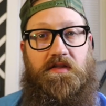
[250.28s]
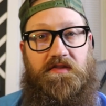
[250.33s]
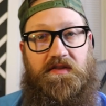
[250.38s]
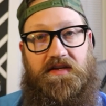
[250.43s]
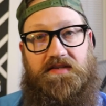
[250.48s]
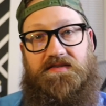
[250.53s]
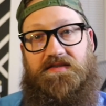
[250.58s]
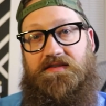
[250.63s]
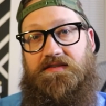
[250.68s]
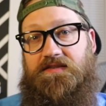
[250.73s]

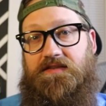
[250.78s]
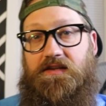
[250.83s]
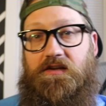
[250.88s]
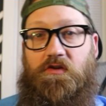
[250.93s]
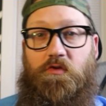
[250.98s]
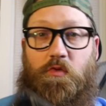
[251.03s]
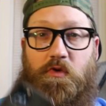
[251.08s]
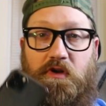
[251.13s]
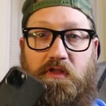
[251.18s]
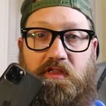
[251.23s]
this is
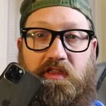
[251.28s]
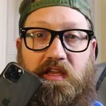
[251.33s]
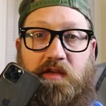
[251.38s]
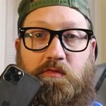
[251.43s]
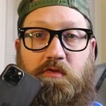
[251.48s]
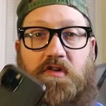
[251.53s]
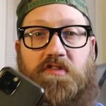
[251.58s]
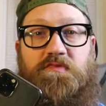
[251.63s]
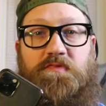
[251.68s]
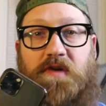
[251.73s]
still one of the
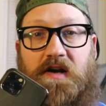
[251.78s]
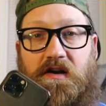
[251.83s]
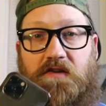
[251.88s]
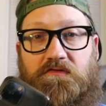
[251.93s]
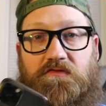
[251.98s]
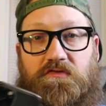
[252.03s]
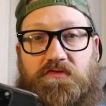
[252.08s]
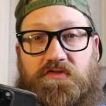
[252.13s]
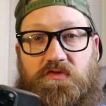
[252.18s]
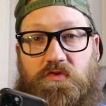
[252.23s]
most
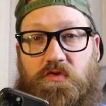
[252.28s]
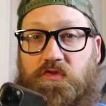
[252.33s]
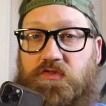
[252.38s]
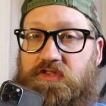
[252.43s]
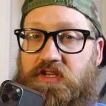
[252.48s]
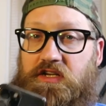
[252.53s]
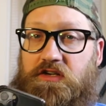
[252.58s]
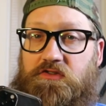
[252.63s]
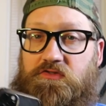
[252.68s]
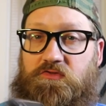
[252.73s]
powerful
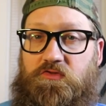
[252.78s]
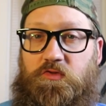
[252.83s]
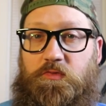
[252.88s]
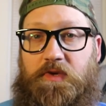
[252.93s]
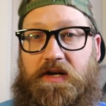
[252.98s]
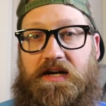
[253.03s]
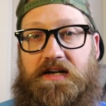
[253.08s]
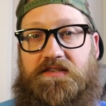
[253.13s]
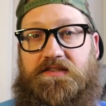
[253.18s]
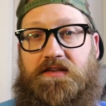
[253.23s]
tools in your
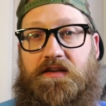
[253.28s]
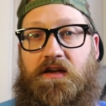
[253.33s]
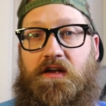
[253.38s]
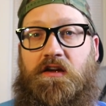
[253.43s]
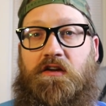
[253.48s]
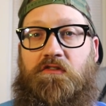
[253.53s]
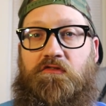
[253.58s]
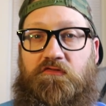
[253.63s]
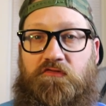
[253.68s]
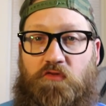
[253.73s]
toolbox
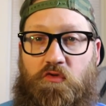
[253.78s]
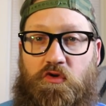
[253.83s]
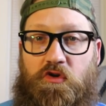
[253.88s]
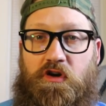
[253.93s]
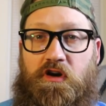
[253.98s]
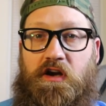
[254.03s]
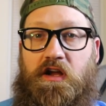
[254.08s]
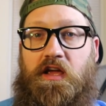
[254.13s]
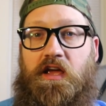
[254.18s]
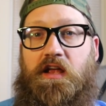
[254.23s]

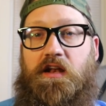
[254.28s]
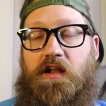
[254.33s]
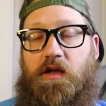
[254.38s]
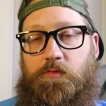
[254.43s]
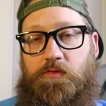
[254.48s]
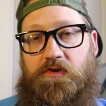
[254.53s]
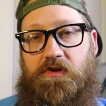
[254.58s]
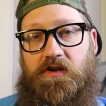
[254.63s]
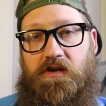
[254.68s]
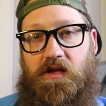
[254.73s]
for an
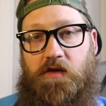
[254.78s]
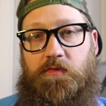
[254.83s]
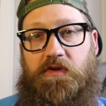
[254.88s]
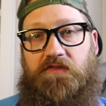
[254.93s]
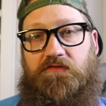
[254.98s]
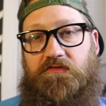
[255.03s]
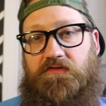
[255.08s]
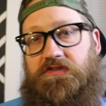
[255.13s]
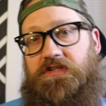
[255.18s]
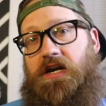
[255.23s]

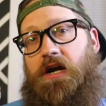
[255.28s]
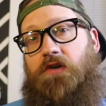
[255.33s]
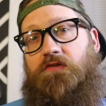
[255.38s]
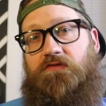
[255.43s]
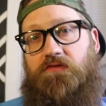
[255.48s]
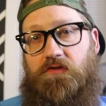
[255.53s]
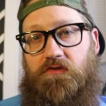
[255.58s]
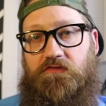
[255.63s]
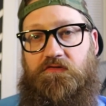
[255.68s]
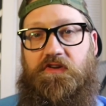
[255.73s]
up-and-coming
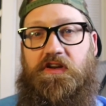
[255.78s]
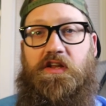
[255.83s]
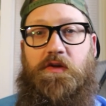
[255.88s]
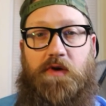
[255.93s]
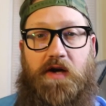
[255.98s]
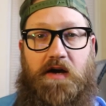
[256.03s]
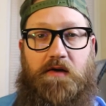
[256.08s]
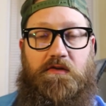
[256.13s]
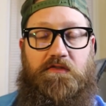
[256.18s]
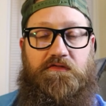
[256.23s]
photographer or
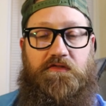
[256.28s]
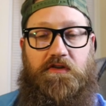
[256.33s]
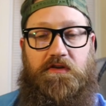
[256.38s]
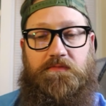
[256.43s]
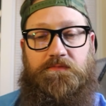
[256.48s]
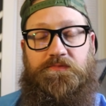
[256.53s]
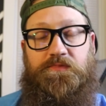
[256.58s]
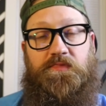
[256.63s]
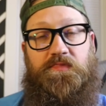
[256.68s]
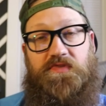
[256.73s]

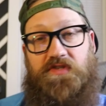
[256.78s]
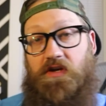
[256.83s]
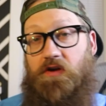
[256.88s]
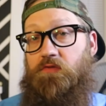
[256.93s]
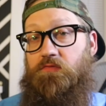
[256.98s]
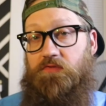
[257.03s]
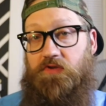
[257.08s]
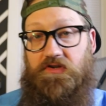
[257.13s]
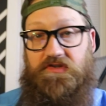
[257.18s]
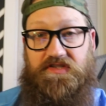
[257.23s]
videographer.
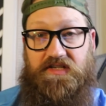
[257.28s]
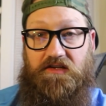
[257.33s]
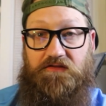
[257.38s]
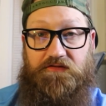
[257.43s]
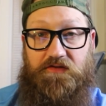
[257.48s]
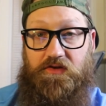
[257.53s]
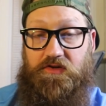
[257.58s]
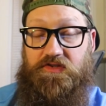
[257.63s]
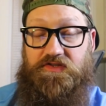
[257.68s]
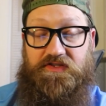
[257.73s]
So your cell
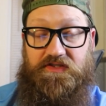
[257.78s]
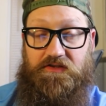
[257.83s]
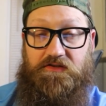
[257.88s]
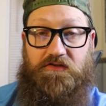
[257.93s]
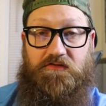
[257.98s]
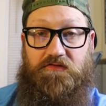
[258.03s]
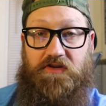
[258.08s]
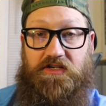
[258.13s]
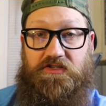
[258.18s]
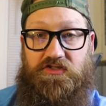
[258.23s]
phone is
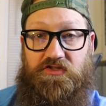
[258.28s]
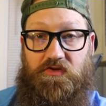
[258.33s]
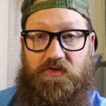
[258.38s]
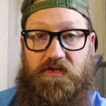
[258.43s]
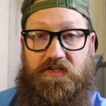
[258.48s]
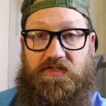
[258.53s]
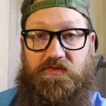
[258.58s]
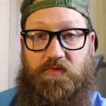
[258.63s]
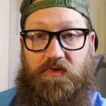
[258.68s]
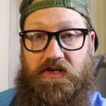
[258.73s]
still a great
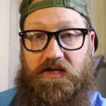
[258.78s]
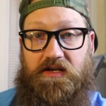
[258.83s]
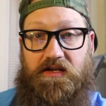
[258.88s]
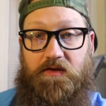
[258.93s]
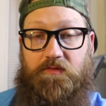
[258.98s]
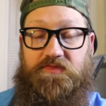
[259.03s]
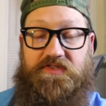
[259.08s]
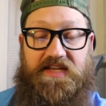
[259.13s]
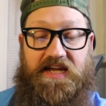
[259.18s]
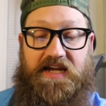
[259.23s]
choice when it
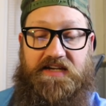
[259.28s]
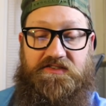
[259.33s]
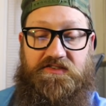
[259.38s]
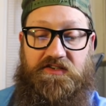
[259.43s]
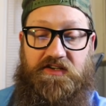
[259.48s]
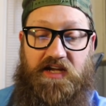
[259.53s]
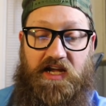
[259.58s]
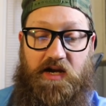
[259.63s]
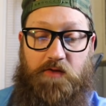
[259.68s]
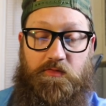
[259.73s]
comes to
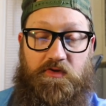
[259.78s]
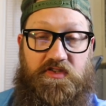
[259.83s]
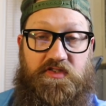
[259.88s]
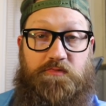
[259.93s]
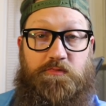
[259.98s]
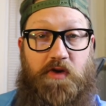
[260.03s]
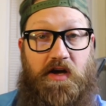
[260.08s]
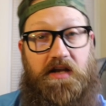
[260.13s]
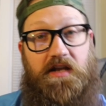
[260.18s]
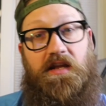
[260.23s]
action cameras,
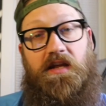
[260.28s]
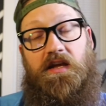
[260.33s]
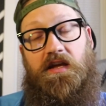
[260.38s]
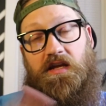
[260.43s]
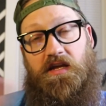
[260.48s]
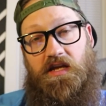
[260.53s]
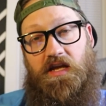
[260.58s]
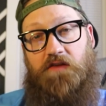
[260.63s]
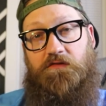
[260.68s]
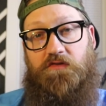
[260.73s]
but
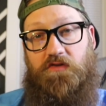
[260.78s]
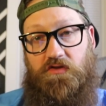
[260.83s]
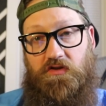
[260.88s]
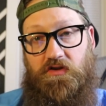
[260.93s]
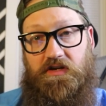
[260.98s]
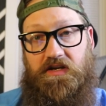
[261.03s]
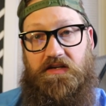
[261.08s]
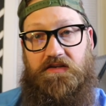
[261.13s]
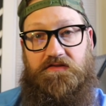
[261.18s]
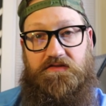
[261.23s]
if you're
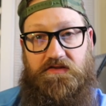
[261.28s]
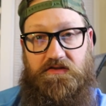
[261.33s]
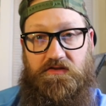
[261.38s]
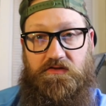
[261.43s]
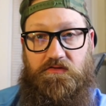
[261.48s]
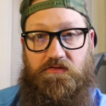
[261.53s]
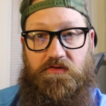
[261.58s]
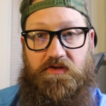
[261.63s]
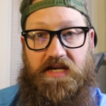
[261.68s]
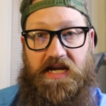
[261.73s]
looking
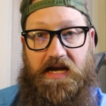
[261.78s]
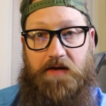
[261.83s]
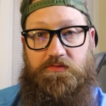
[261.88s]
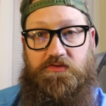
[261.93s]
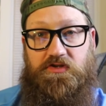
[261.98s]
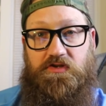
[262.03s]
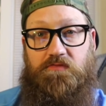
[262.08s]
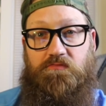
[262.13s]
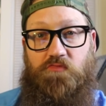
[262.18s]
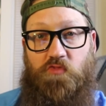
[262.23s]
to
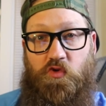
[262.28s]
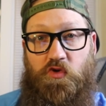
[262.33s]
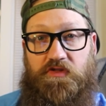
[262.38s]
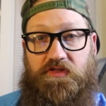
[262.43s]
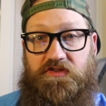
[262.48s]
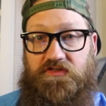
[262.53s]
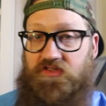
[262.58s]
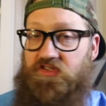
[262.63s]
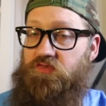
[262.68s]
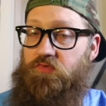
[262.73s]
capture more
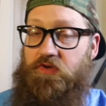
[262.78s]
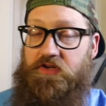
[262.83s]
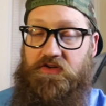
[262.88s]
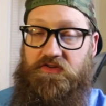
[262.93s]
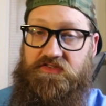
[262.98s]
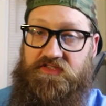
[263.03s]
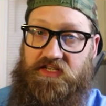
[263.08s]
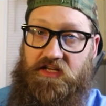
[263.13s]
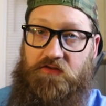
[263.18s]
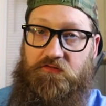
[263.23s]
than just what
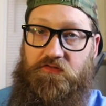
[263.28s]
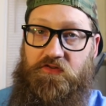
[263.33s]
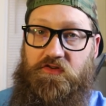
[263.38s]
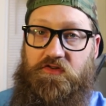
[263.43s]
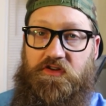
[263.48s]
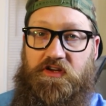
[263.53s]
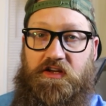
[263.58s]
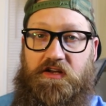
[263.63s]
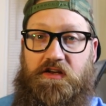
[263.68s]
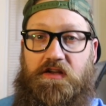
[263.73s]
your cell
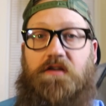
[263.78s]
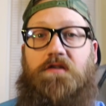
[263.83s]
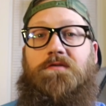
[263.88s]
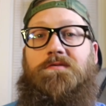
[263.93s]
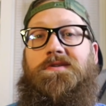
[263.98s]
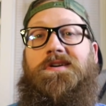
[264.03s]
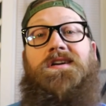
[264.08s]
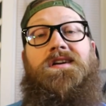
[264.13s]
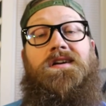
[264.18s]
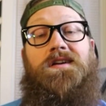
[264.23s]
phone can
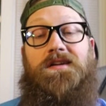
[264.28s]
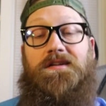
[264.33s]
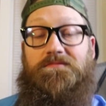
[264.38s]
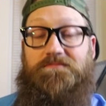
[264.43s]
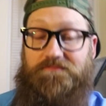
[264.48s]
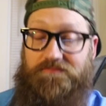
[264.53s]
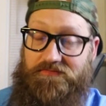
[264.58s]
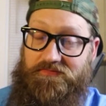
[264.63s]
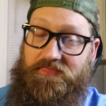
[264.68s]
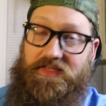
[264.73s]
do,
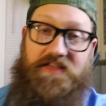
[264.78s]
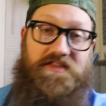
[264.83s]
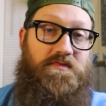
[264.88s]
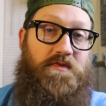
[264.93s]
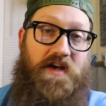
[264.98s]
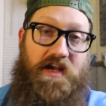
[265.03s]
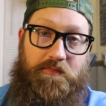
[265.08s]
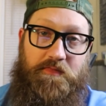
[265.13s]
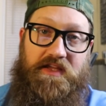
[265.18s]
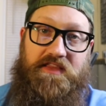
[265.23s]
that's
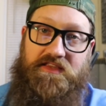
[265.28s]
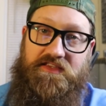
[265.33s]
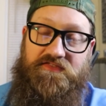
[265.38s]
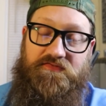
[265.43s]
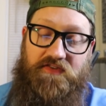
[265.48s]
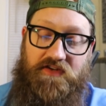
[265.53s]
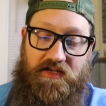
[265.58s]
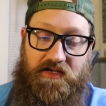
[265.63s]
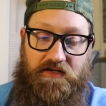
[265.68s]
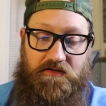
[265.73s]
why I made this
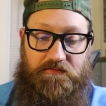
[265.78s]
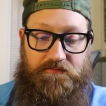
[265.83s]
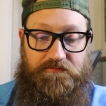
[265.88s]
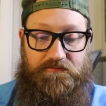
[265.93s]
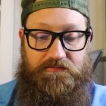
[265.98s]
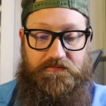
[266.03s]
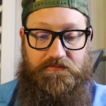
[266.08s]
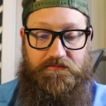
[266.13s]
video.